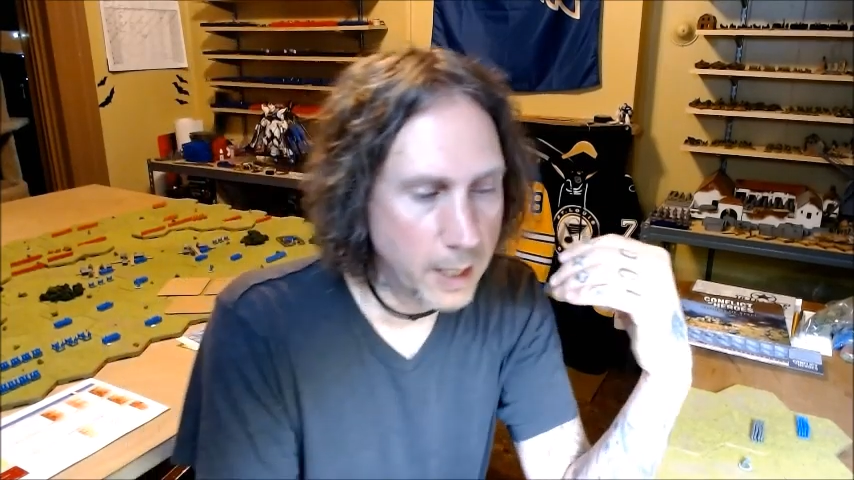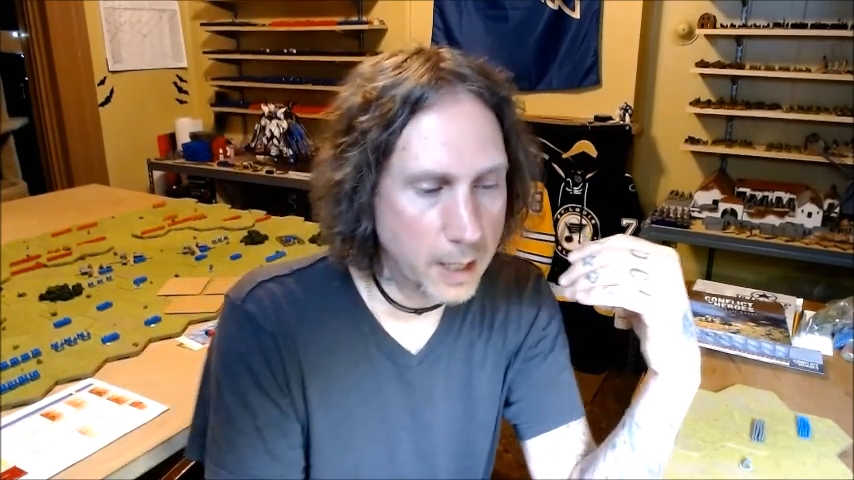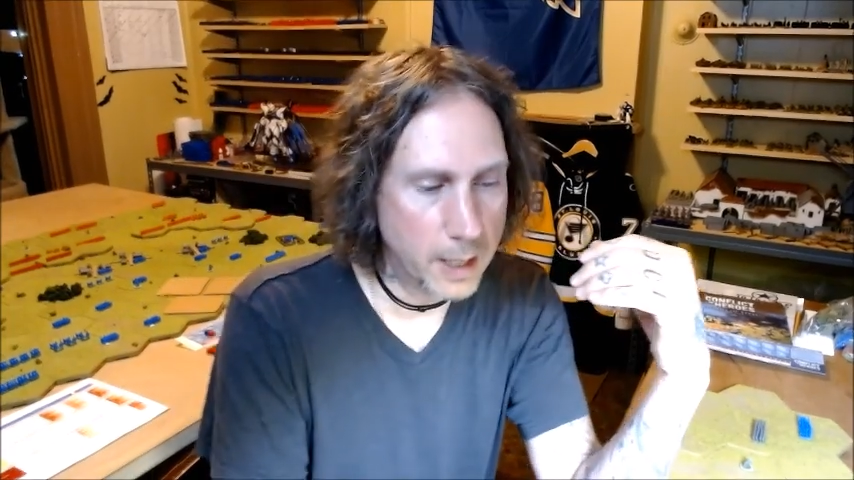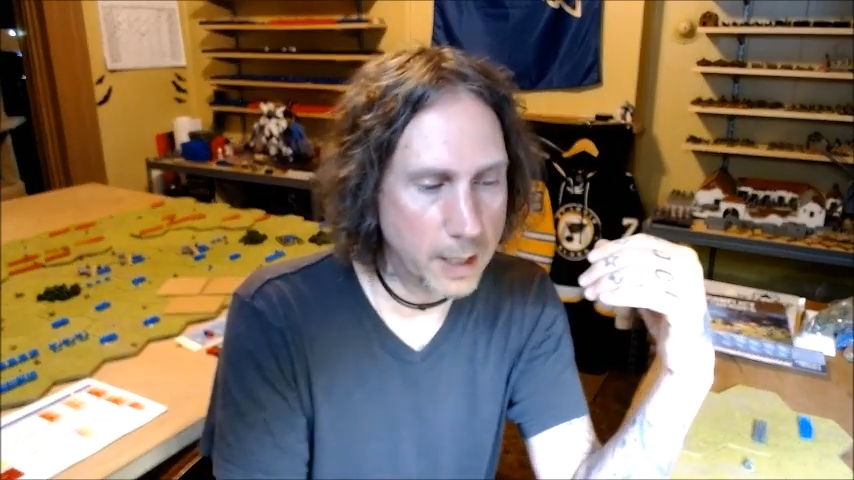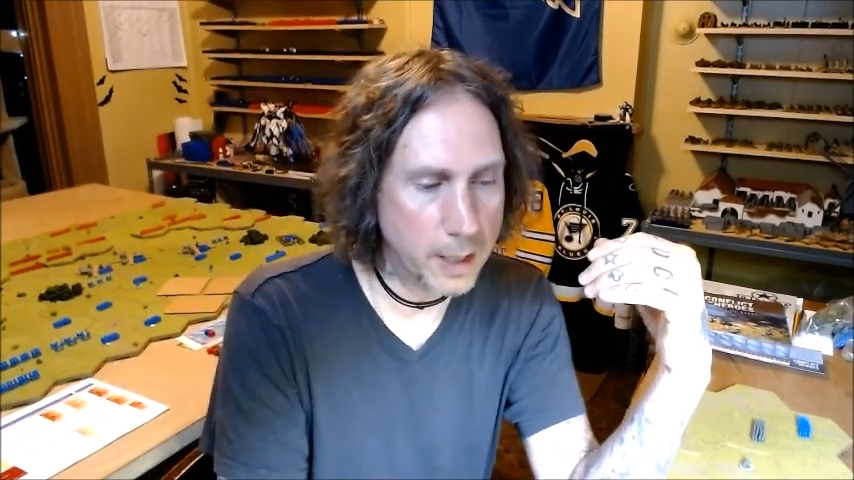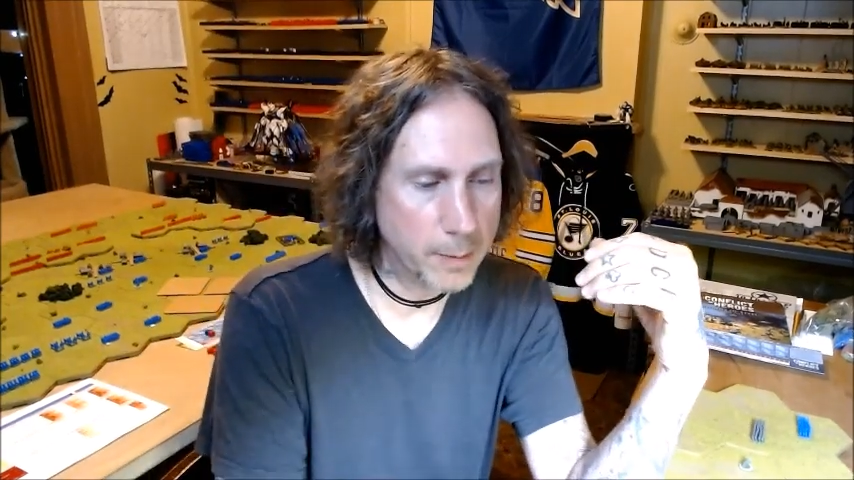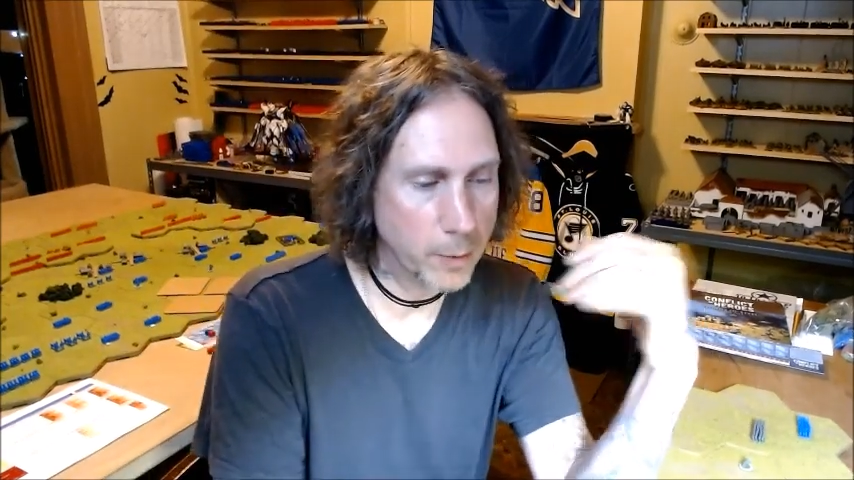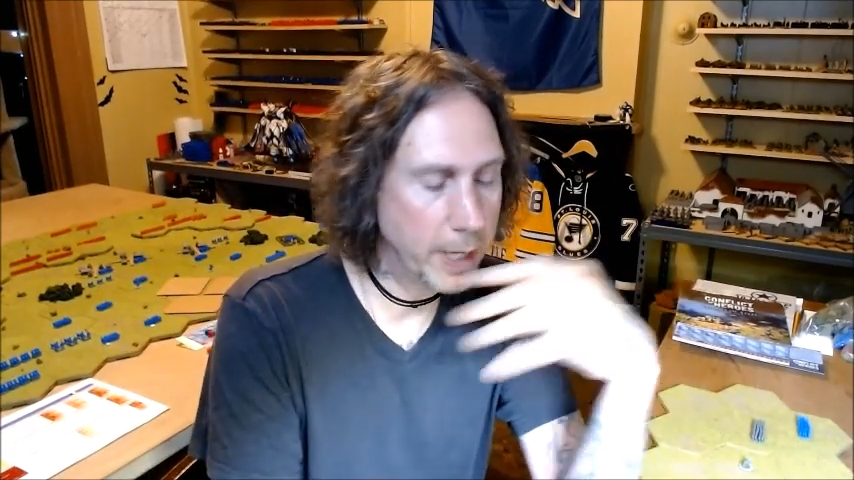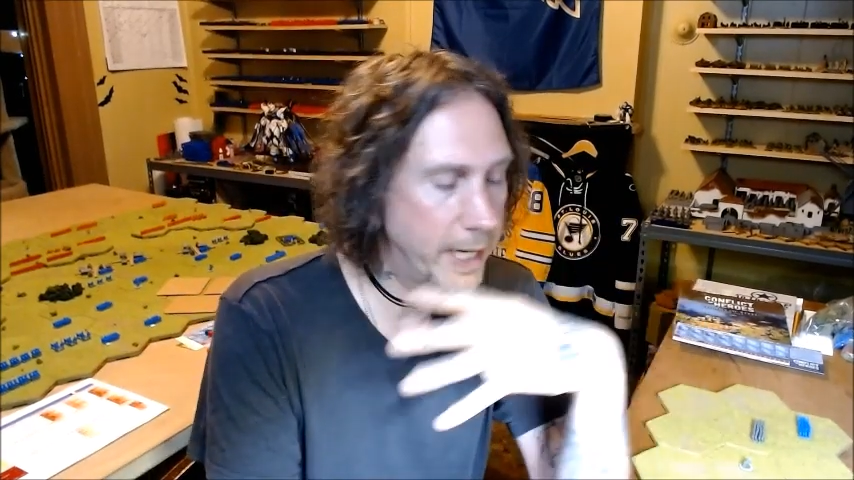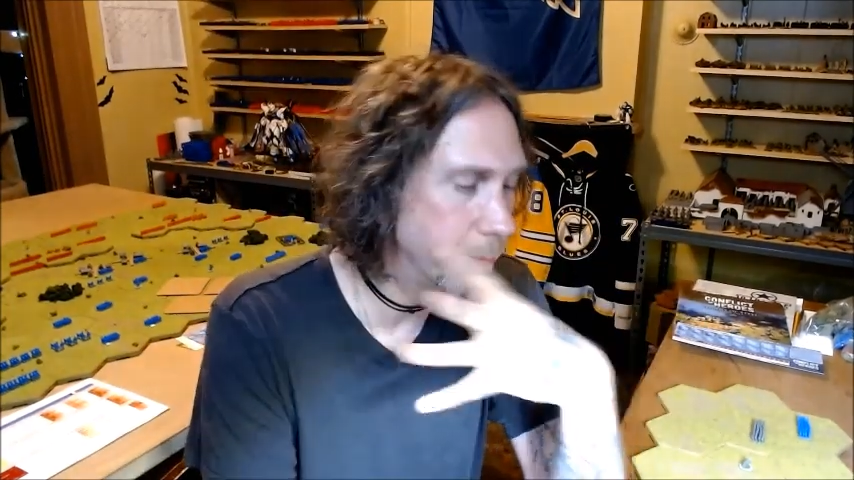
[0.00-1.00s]

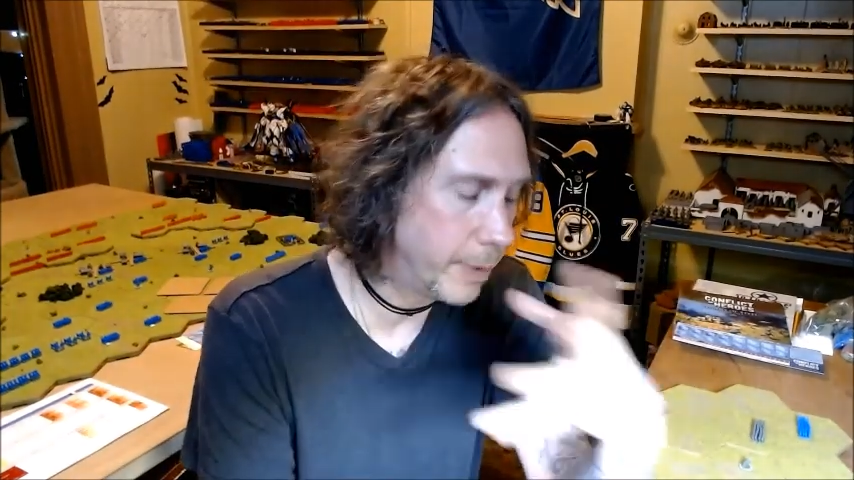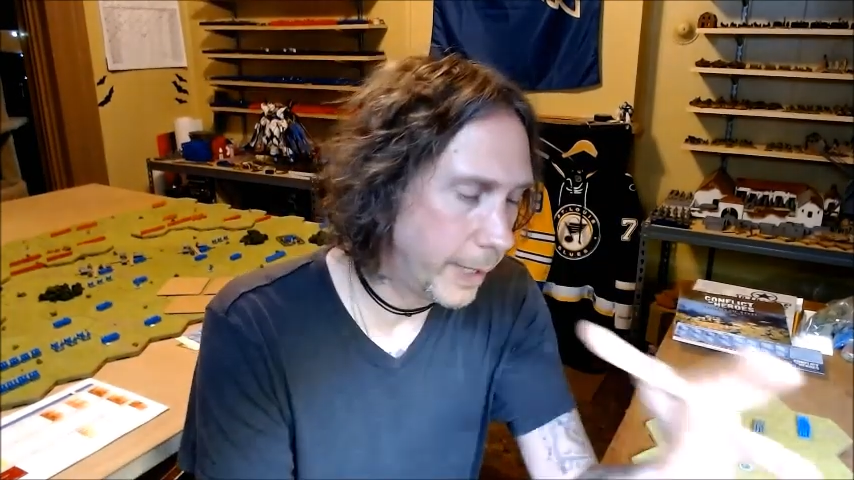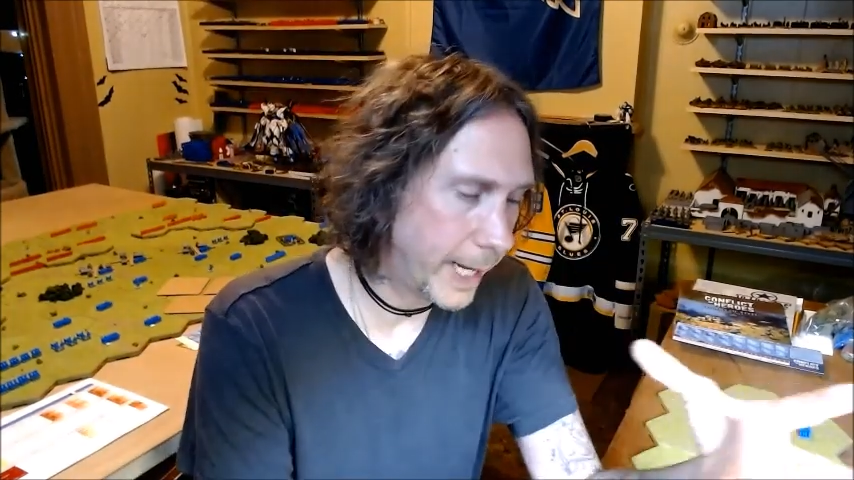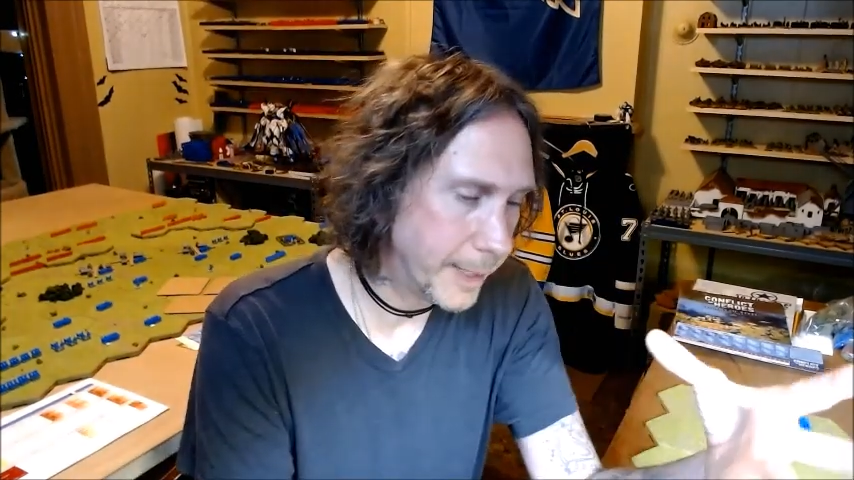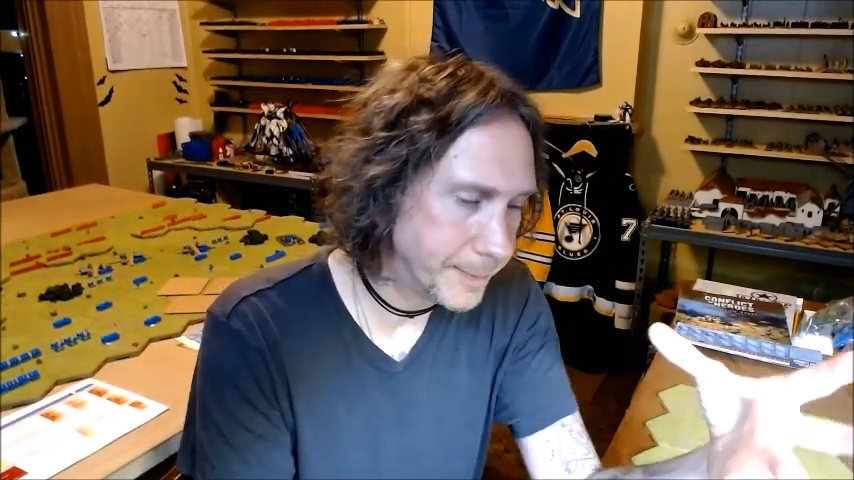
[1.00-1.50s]
ready to play.